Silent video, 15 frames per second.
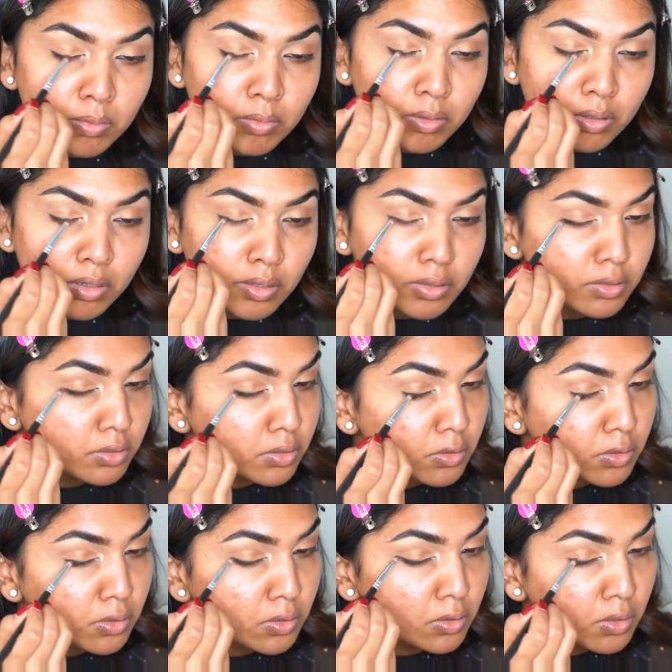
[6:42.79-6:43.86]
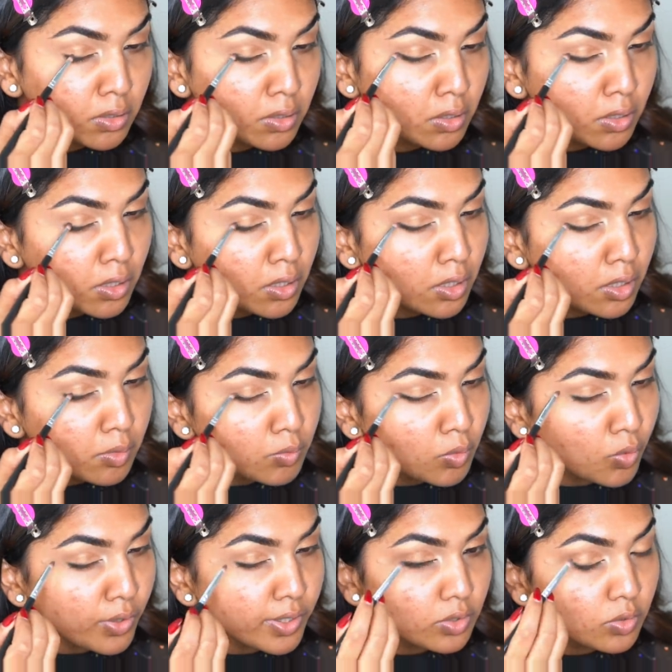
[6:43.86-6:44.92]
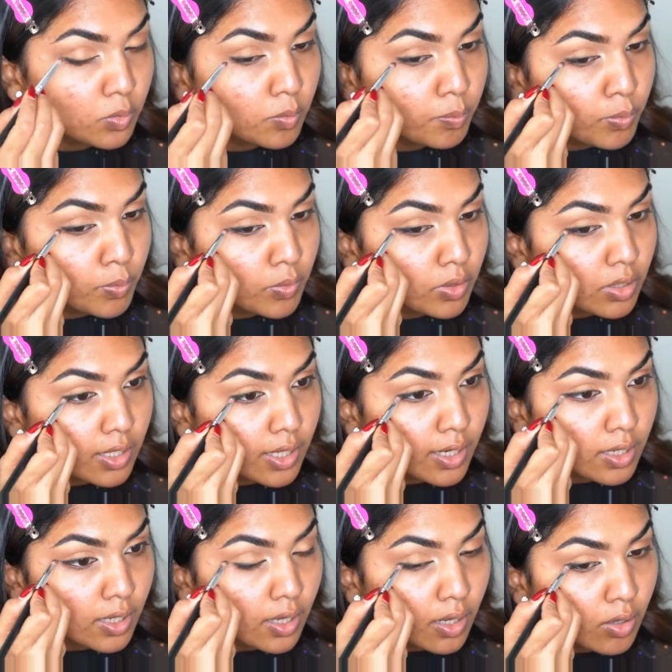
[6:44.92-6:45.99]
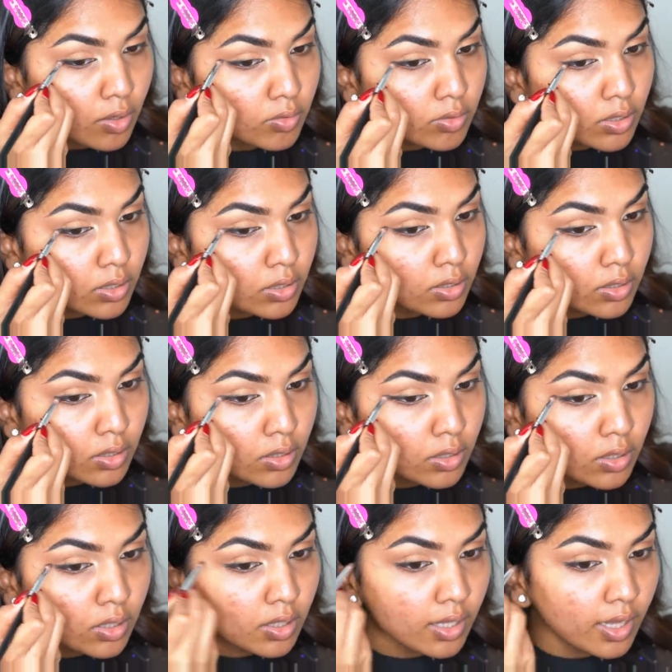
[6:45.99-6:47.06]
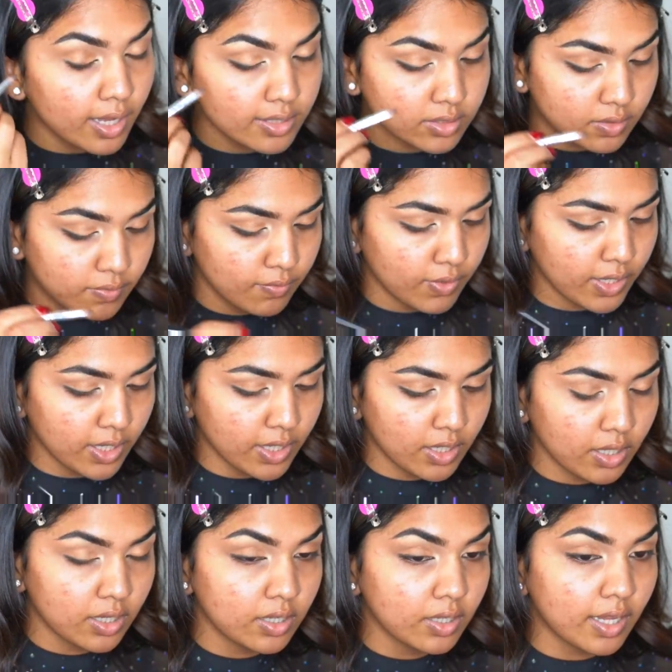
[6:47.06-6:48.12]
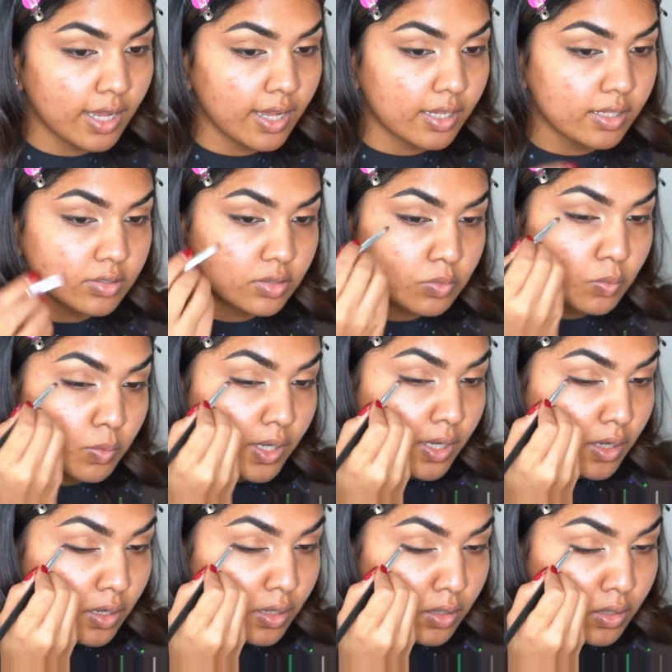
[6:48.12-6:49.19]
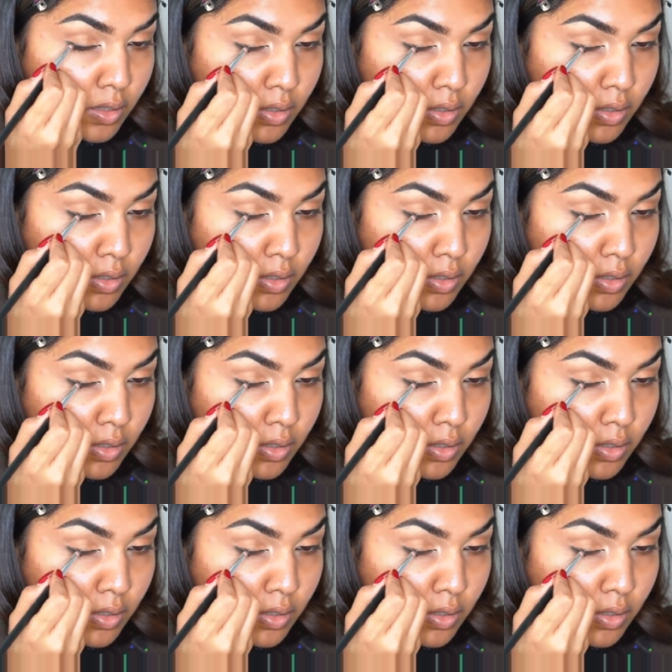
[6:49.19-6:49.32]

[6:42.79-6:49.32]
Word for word: Blend it. I'm going to pull that out as a wing as well.